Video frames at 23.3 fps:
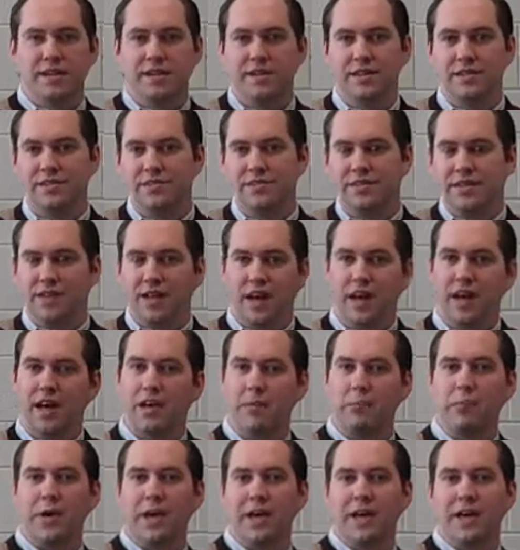It's
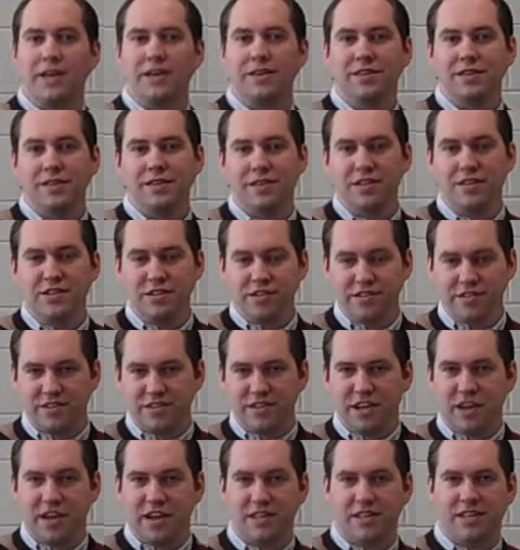not math, it's
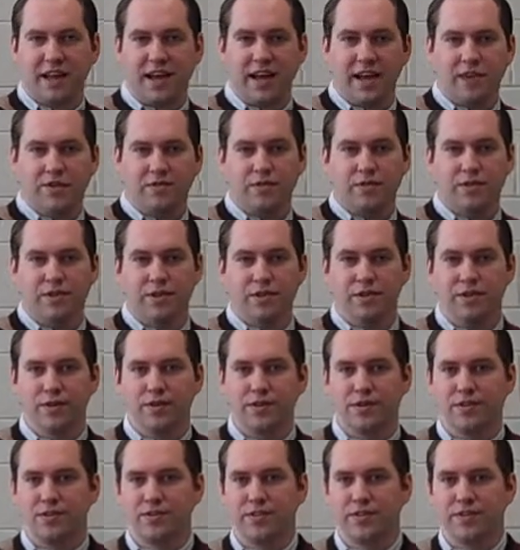not tax
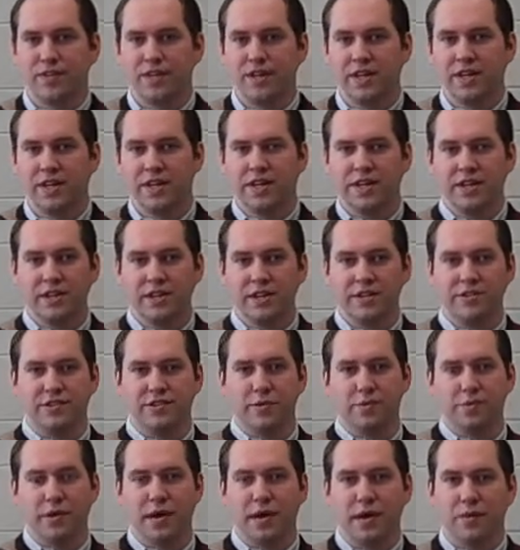returns. It's
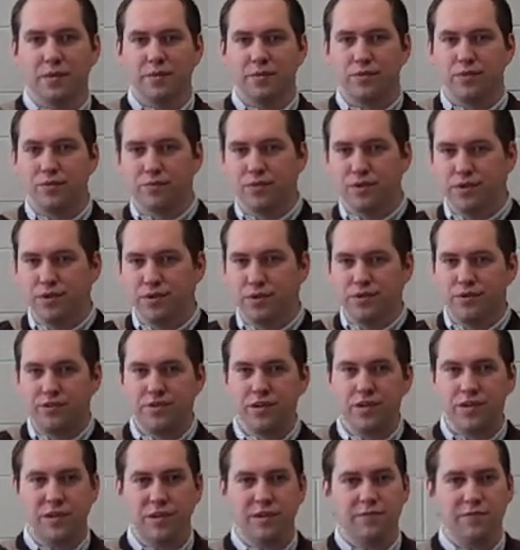about
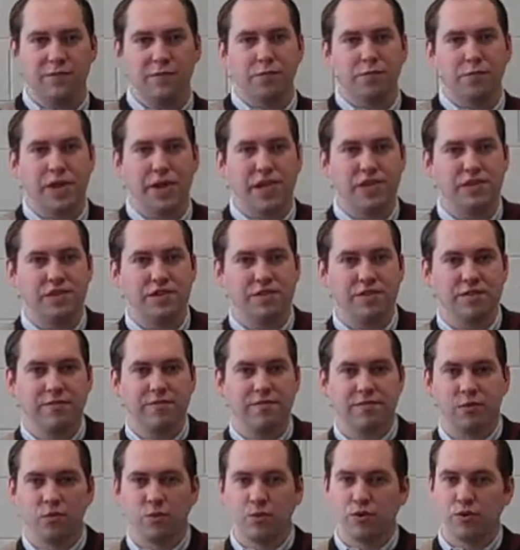producing information
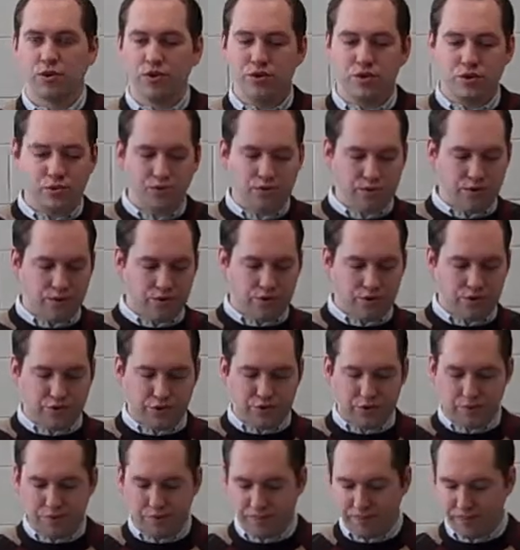for users.
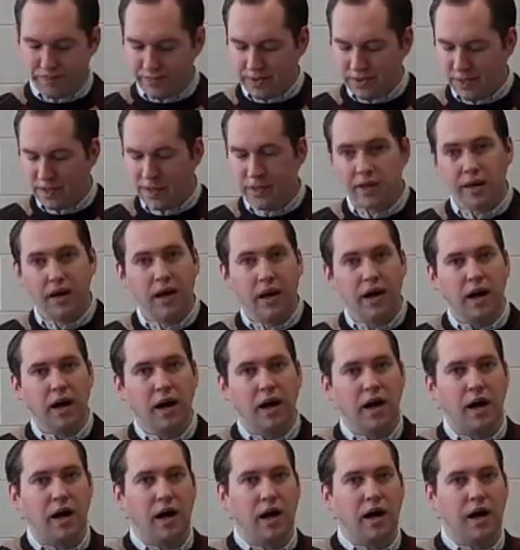
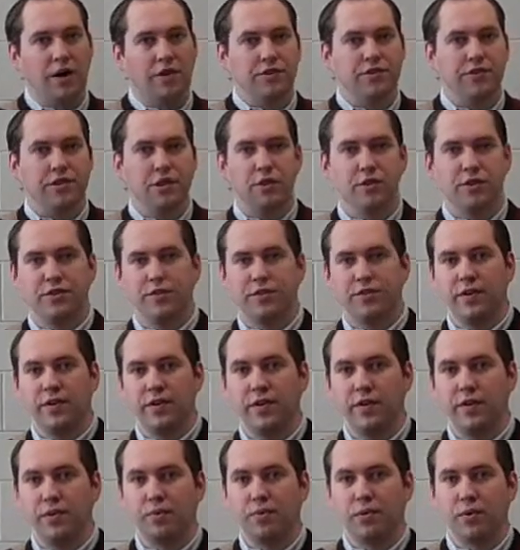Also, it's
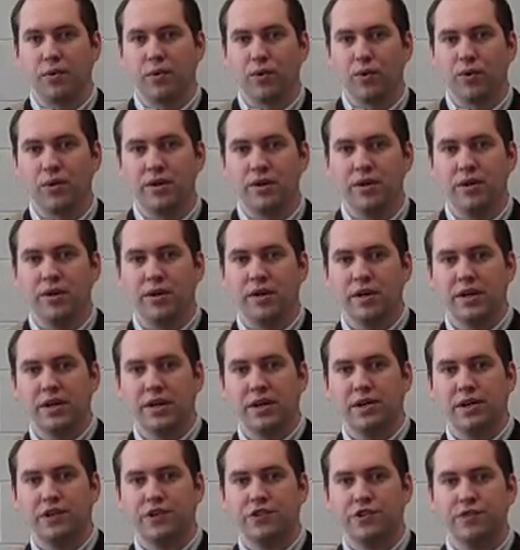very important
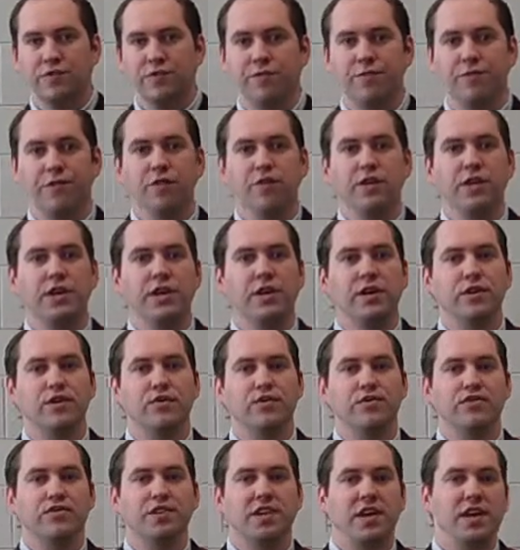that you fully
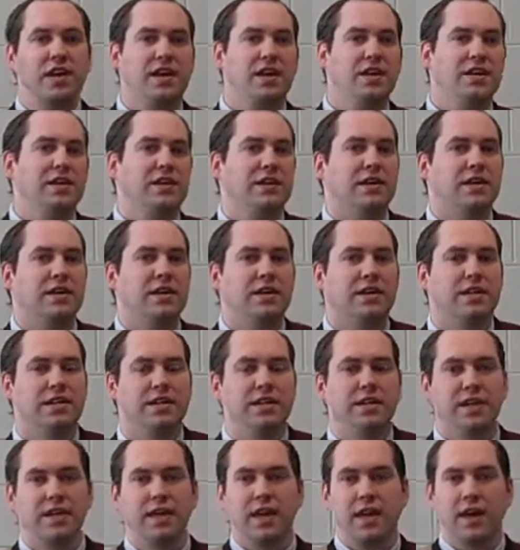understand
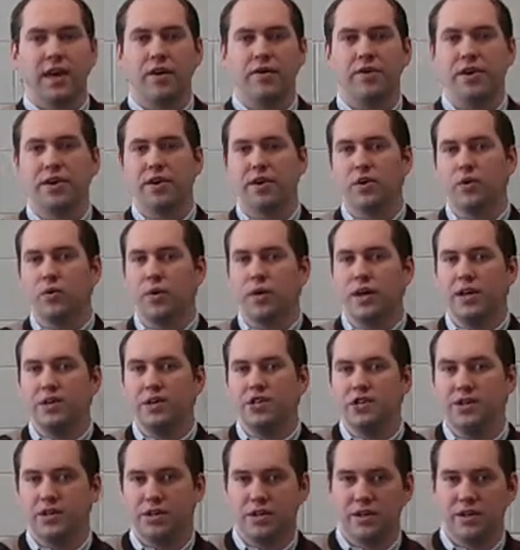the accounting equation.